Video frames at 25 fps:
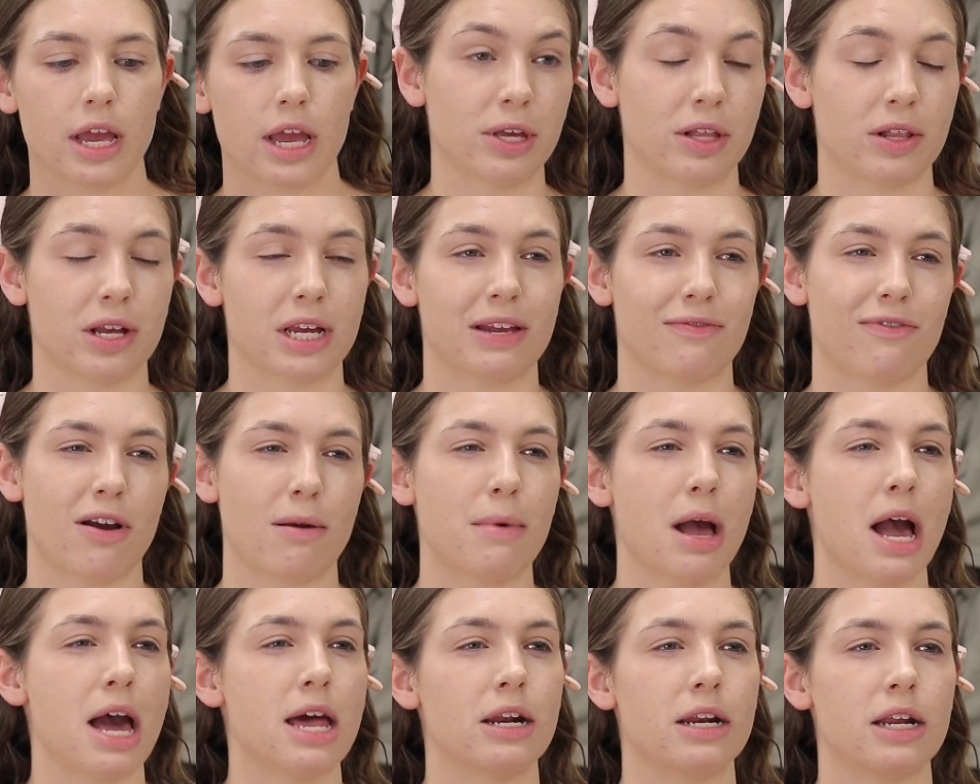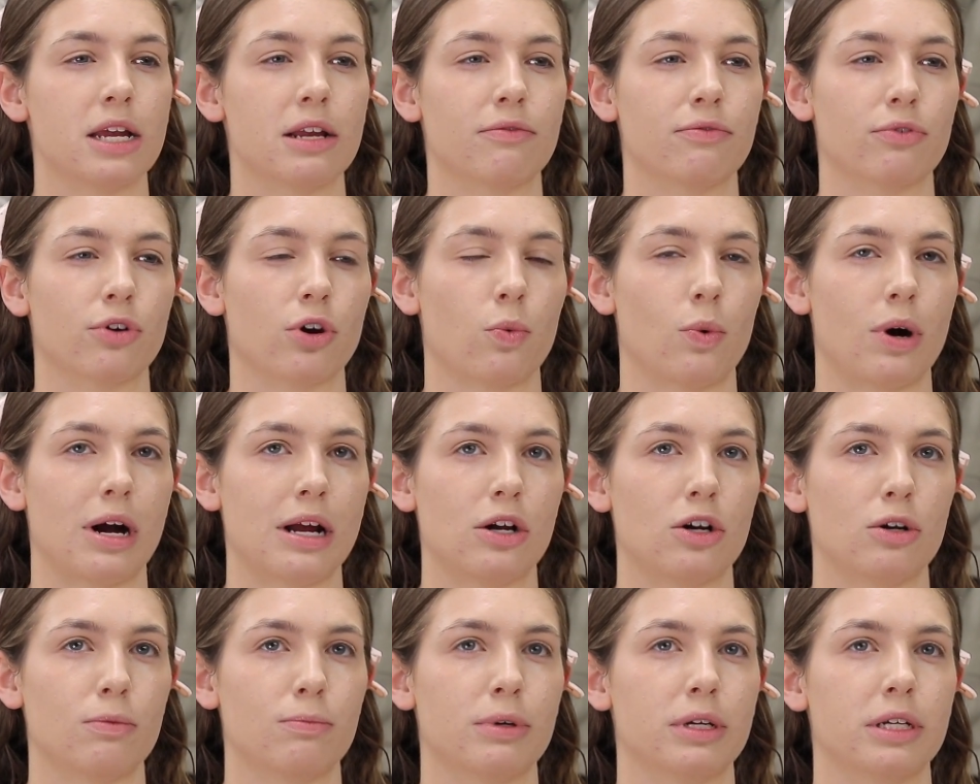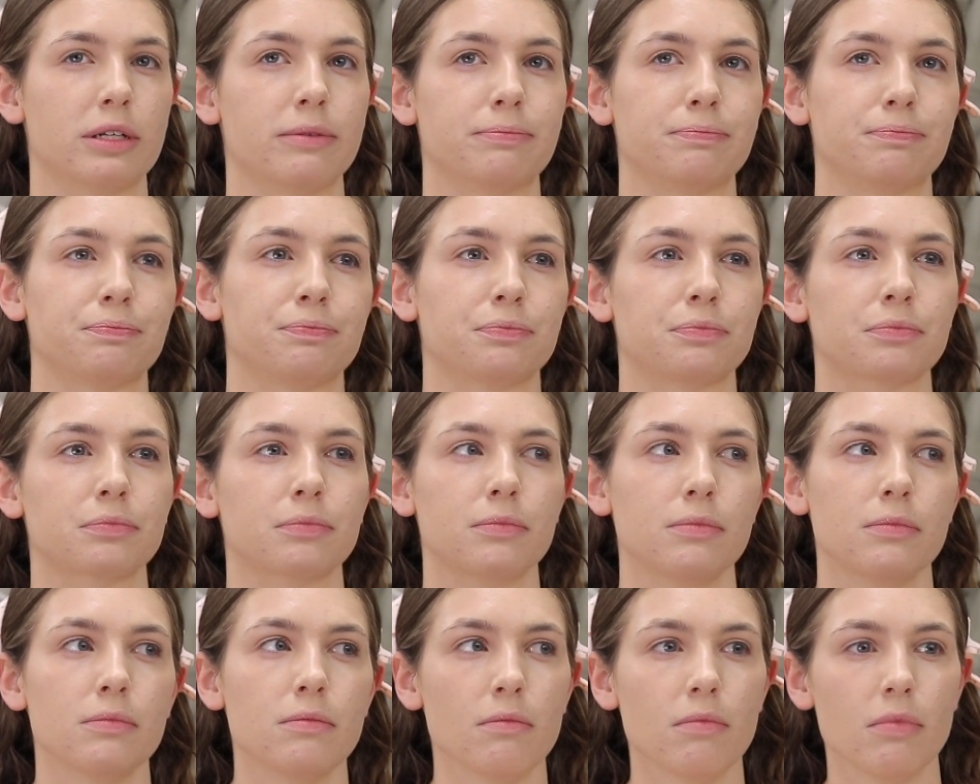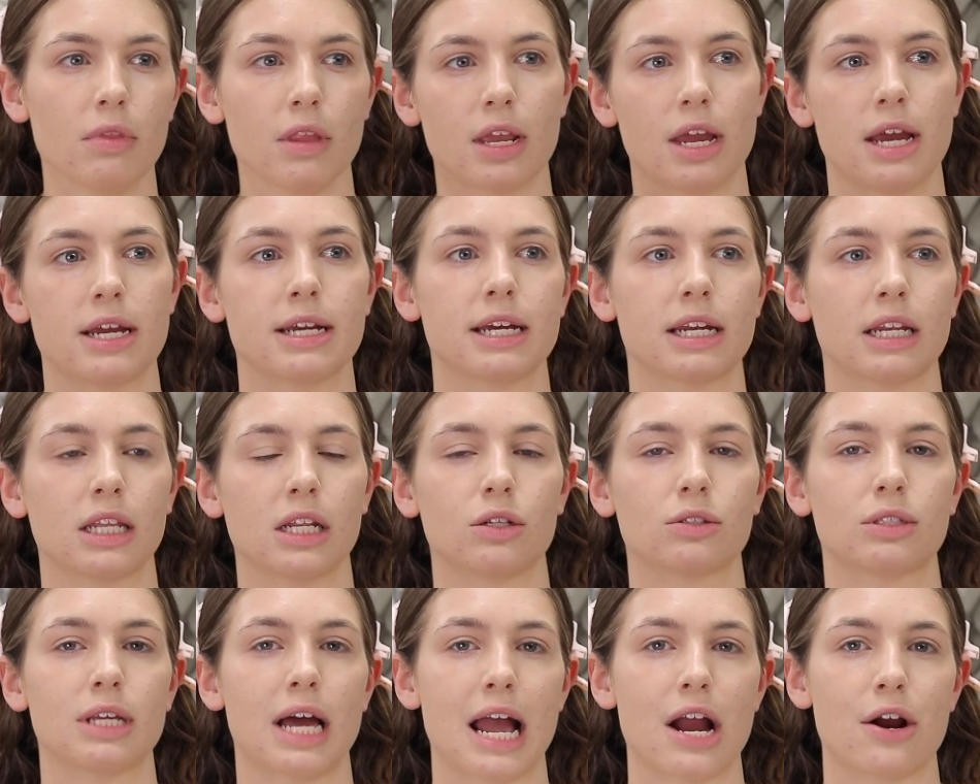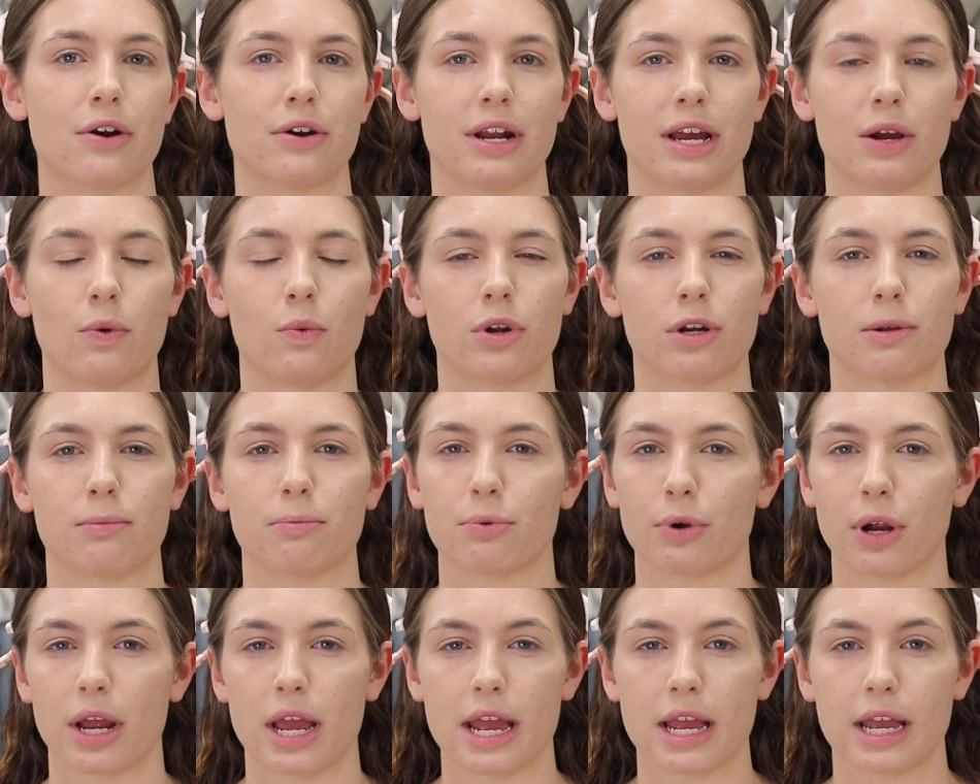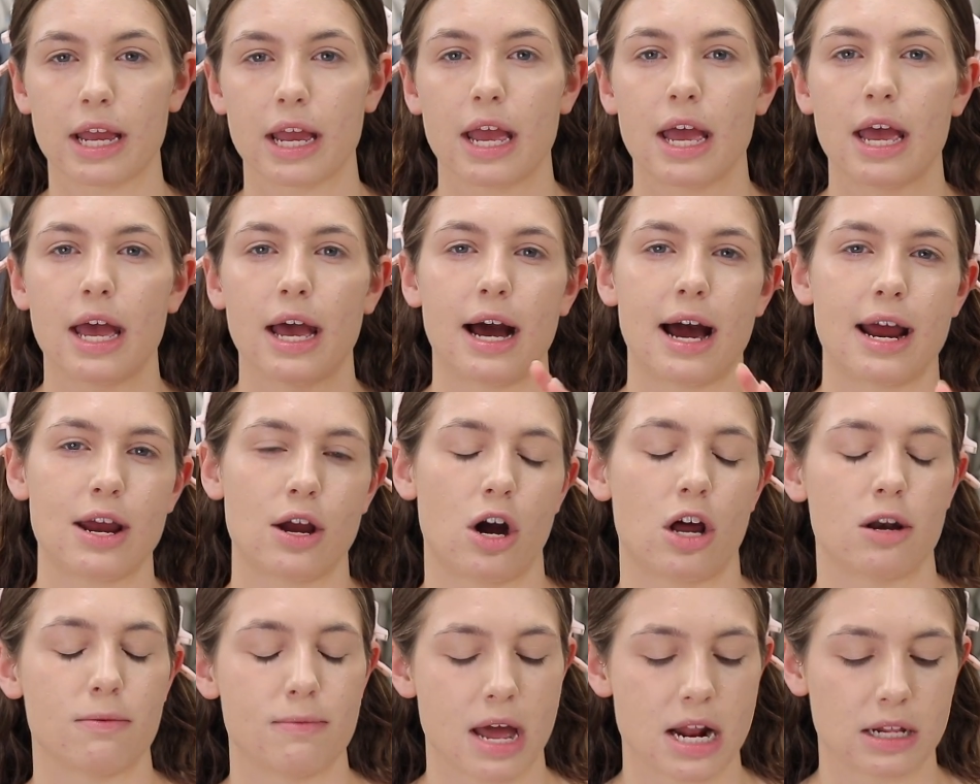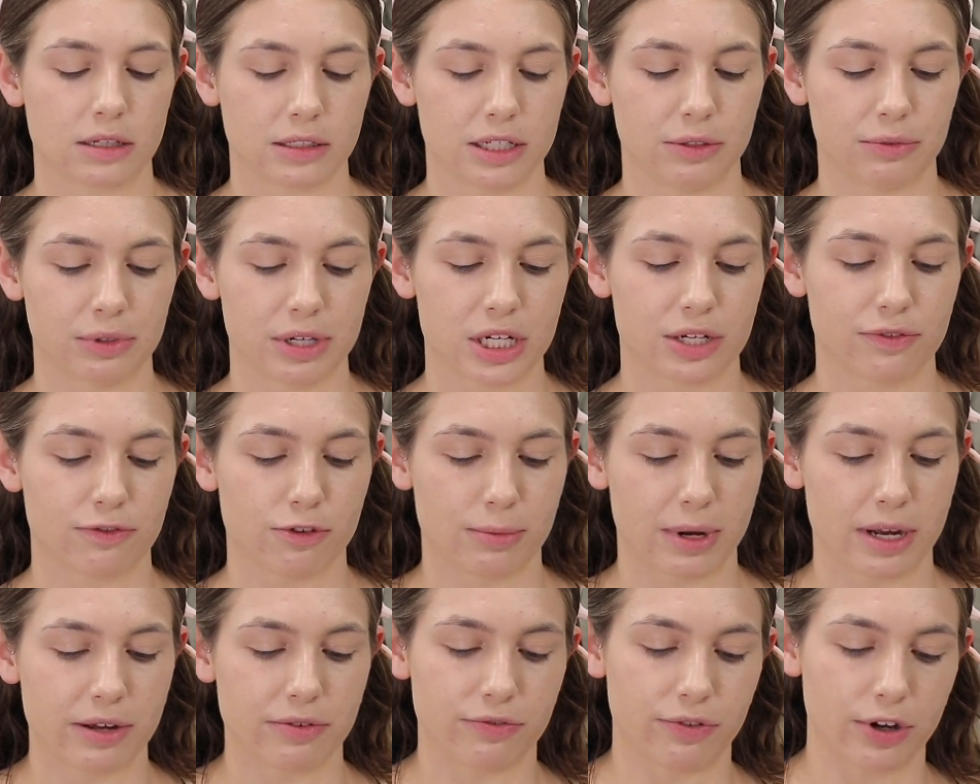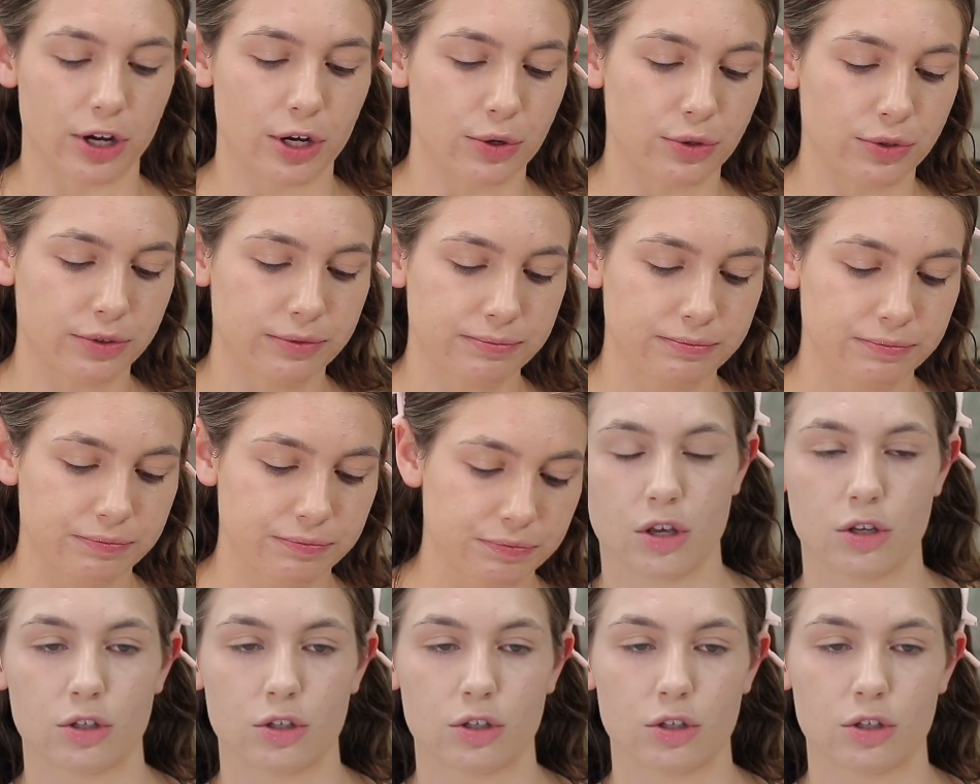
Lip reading: Like if I'm editing for a while but I get a little tired and I want a break, I automatically reach for my phone.